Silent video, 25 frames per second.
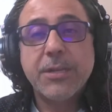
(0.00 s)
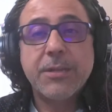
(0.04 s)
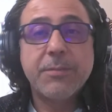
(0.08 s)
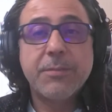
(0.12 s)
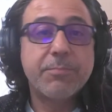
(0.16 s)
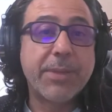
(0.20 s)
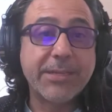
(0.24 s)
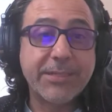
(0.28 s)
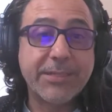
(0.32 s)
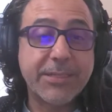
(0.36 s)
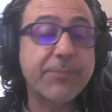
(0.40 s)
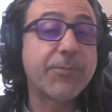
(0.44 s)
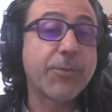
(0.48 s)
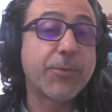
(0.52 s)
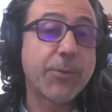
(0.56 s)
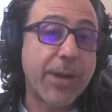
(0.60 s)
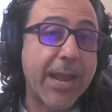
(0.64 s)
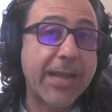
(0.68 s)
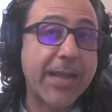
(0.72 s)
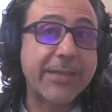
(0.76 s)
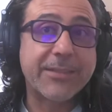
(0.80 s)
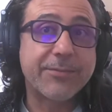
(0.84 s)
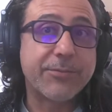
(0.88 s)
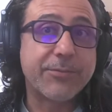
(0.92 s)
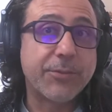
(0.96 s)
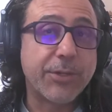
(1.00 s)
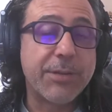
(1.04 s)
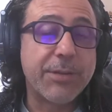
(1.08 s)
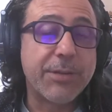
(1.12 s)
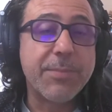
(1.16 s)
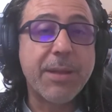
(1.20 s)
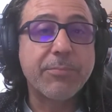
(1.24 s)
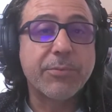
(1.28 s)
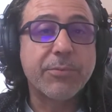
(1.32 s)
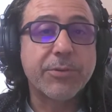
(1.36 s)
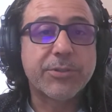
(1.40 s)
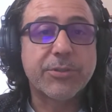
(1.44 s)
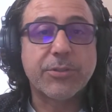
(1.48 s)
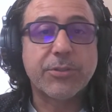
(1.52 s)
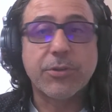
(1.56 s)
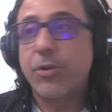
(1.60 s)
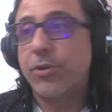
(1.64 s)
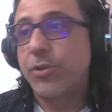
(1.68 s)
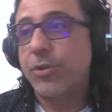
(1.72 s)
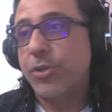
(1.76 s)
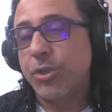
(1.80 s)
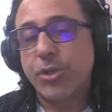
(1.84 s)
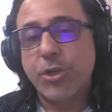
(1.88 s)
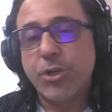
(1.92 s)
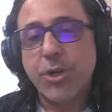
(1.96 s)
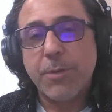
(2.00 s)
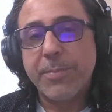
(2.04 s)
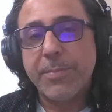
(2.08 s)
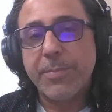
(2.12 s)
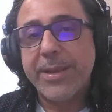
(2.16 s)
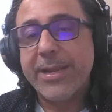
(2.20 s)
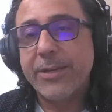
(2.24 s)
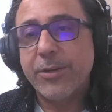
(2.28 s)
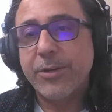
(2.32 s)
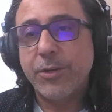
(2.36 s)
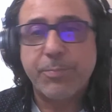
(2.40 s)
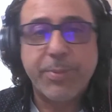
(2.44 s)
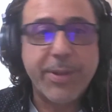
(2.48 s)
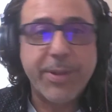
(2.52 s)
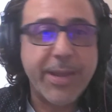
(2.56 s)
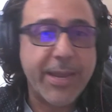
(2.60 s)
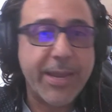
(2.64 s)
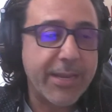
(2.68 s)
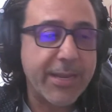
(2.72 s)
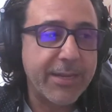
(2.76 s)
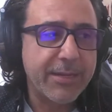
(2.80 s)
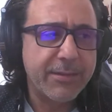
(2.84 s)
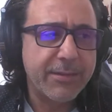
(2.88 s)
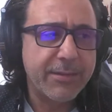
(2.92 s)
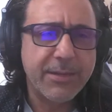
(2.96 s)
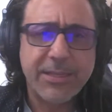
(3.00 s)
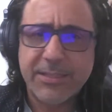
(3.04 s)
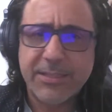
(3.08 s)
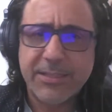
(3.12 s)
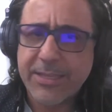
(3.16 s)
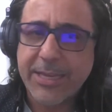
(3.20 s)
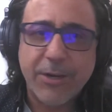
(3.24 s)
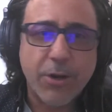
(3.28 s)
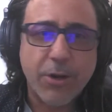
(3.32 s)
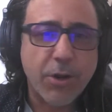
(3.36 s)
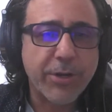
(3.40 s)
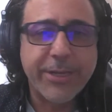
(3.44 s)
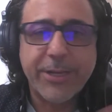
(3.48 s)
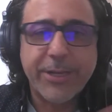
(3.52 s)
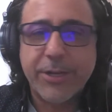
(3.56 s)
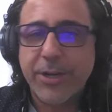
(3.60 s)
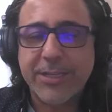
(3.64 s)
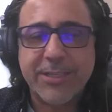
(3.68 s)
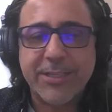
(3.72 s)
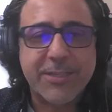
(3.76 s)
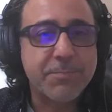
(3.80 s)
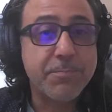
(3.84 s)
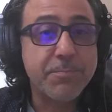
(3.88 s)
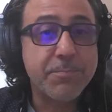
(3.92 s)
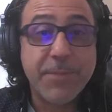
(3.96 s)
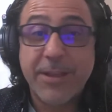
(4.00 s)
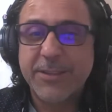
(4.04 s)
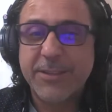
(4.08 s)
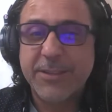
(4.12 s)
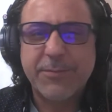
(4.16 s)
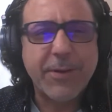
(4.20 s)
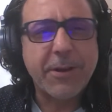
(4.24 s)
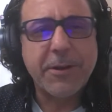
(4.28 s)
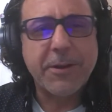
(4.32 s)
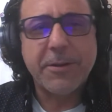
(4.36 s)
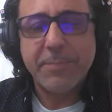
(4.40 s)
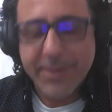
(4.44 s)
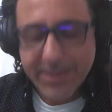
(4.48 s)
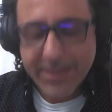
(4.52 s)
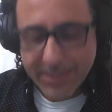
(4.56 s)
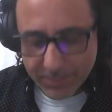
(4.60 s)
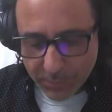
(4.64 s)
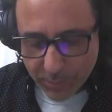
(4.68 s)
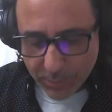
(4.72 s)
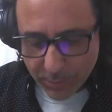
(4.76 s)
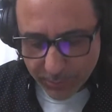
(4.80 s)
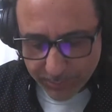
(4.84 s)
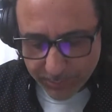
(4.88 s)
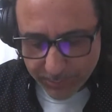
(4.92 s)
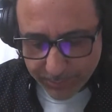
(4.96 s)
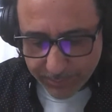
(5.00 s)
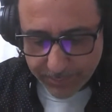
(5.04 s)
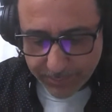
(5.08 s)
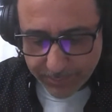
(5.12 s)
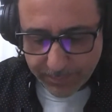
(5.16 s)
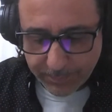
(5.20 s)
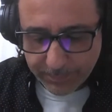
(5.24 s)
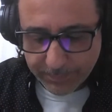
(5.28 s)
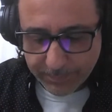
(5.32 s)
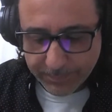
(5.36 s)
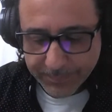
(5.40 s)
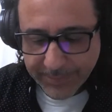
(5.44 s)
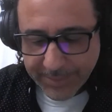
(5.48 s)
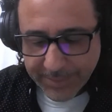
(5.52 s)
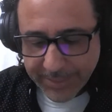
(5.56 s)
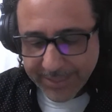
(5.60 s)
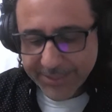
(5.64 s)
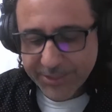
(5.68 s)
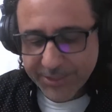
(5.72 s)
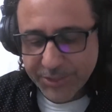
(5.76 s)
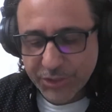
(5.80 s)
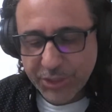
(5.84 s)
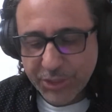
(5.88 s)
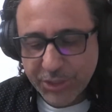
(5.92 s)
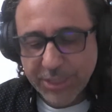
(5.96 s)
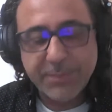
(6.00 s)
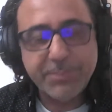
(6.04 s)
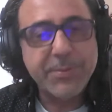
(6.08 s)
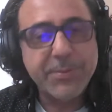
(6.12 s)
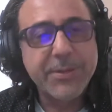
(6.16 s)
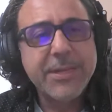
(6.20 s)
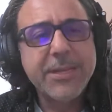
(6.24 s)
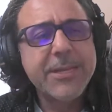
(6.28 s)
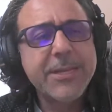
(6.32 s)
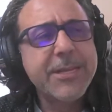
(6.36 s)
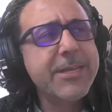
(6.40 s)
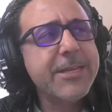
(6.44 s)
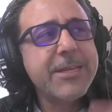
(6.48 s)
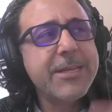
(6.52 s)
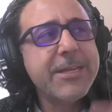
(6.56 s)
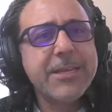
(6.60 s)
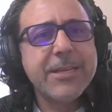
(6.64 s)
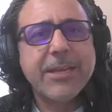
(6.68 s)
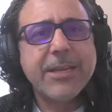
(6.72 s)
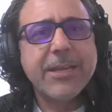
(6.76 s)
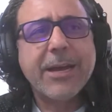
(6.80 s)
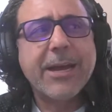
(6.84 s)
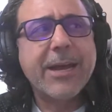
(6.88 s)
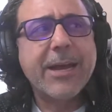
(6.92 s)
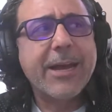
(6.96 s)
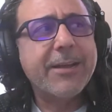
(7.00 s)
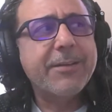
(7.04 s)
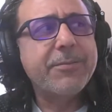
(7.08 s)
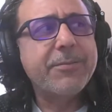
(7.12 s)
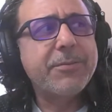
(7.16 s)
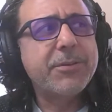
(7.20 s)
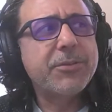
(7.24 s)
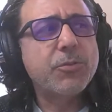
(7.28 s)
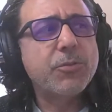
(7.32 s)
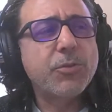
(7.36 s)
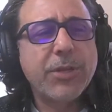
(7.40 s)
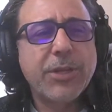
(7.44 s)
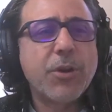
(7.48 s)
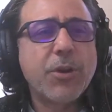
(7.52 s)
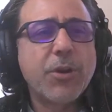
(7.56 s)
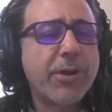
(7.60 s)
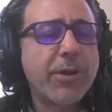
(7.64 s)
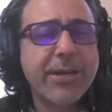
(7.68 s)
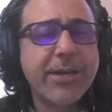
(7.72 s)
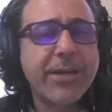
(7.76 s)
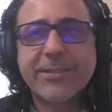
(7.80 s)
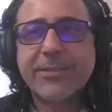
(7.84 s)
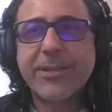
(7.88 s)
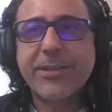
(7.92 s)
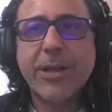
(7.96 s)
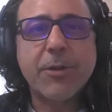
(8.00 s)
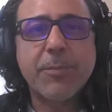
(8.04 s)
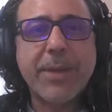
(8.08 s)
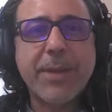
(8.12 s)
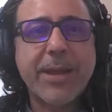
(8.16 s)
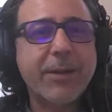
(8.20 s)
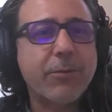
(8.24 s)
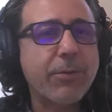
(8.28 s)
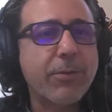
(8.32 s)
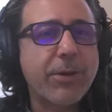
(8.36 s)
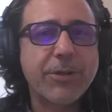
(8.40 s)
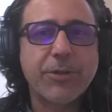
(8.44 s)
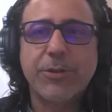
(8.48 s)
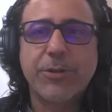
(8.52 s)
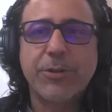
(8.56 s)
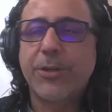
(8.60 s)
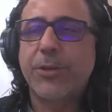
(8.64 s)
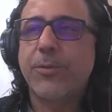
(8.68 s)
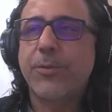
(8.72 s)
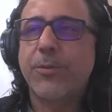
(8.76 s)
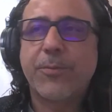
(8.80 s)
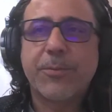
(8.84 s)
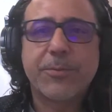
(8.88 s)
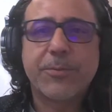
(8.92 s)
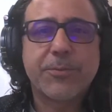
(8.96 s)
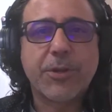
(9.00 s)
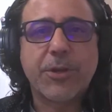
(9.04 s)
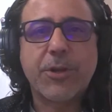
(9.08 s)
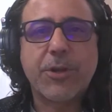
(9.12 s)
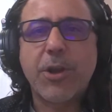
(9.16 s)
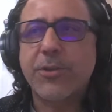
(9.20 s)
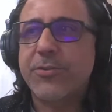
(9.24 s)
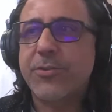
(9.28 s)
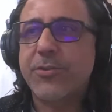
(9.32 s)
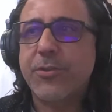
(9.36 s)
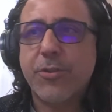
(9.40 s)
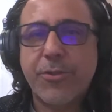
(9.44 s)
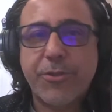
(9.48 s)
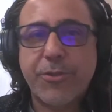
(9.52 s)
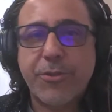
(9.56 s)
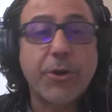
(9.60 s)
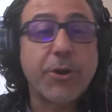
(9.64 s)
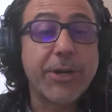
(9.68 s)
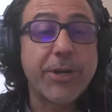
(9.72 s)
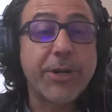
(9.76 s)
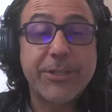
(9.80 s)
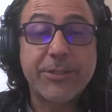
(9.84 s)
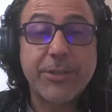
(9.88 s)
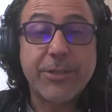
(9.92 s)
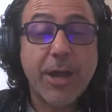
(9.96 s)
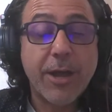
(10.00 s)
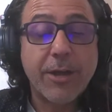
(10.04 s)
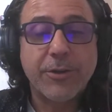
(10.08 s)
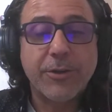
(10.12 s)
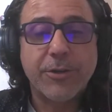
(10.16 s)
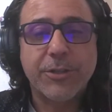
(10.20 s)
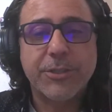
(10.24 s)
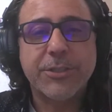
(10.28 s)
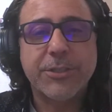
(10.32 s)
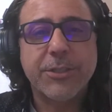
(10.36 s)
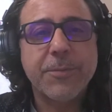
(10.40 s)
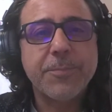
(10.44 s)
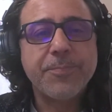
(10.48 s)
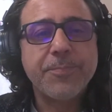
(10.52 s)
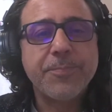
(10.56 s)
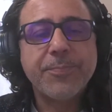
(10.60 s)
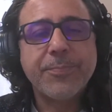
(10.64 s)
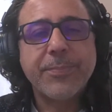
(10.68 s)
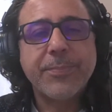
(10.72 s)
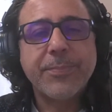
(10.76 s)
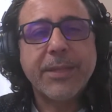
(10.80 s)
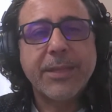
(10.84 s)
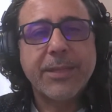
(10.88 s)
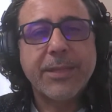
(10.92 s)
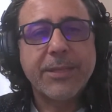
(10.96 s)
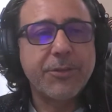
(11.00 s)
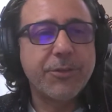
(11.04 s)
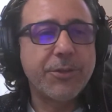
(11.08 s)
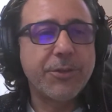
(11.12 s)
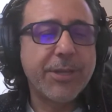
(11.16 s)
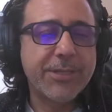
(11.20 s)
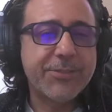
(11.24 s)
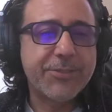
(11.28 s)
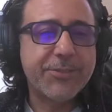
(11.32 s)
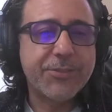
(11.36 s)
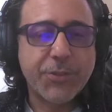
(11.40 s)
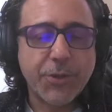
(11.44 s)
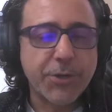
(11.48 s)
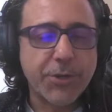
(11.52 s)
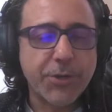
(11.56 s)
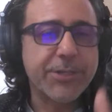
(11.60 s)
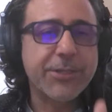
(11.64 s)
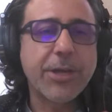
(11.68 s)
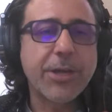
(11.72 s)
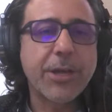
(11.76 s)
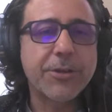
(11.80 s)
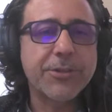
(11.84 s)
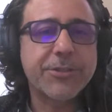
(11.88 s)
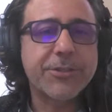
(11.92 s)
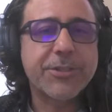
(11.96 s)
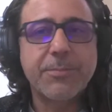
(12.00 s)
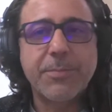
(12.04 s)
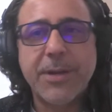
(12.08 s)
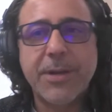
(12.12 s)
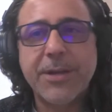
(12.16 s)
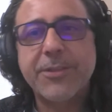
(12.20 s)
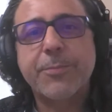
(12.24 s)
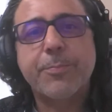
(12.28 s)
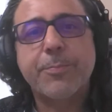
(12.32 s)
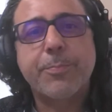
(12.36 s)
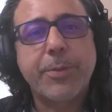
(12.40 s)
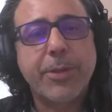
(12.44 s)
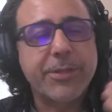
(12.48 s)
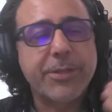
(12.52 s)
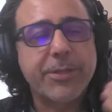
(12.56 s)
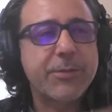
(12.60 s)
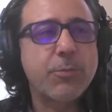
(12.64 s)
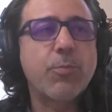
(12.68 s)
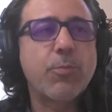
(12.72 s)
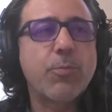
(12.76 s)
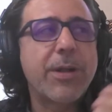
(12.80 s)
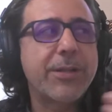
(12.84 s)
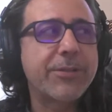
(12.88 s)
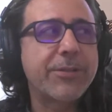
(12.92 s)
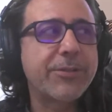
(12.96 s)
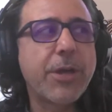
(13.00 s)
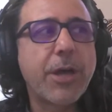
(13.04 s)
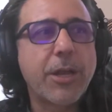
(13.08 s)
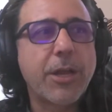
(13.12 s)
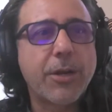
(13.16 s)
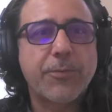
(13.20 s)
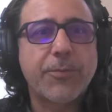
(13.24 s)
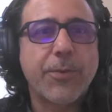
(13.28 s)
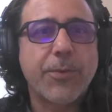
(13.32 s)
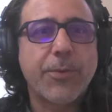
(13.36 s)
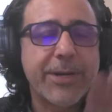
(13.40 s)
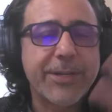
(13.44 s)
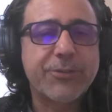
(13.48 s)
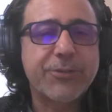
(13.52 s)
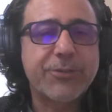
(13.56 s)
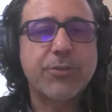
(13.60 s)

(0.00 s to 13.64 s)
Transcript: basically for active duty members. So you come in, you pay it. It's very minimal. It's cheap, and it's automatic while you're in. So it costs $30. It's $30 a month plus a $1 for any